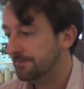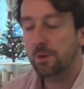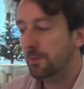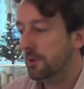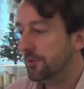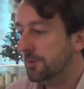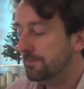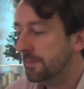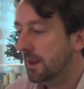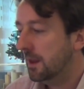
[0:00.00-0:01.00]

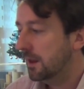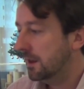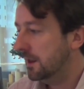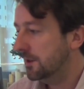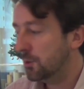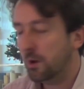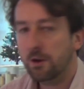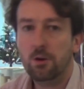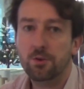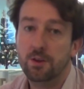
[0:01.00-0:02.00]
Minimalism, it's
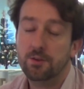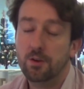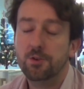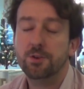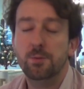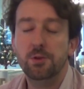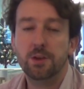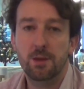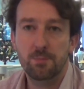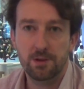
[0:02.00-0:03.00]
hard to
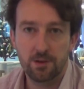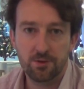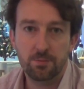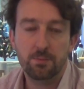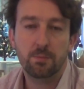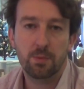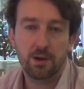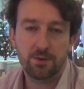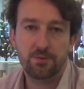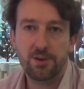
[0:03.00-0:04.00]
communicate minimalism
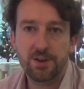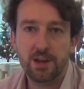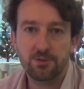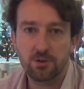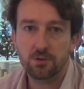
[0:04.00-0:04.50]
by its very nature,